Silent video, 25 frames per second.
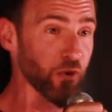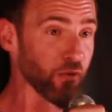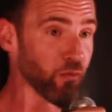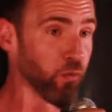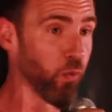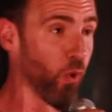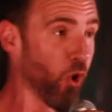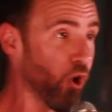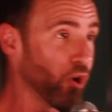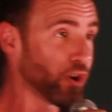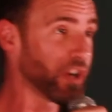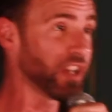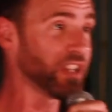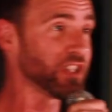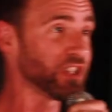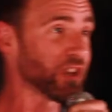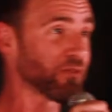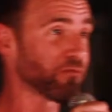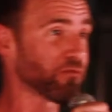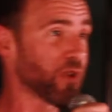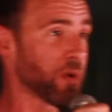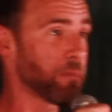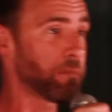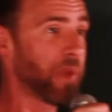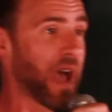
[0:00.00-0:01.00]
with warnings
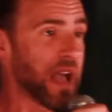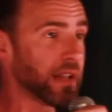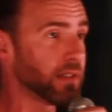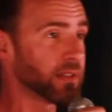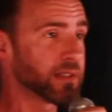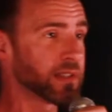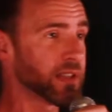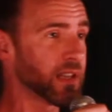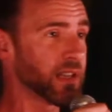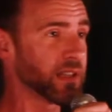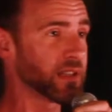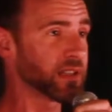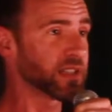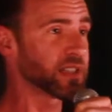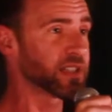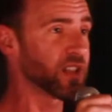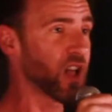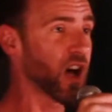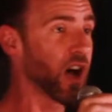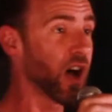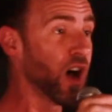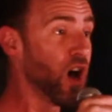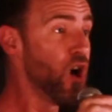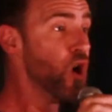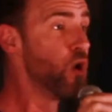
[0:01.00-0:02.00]
of repentance,
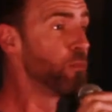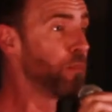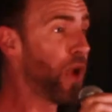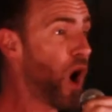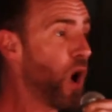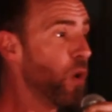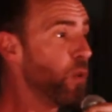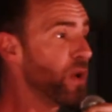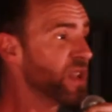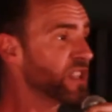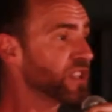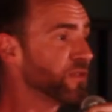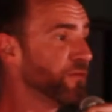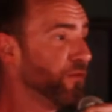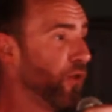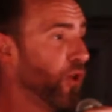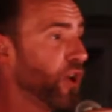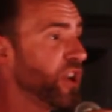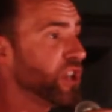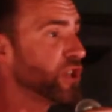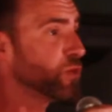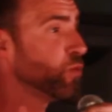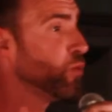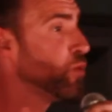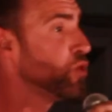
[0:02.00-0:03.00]
the poet's
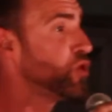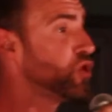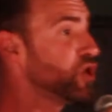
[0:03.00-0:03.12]
voice will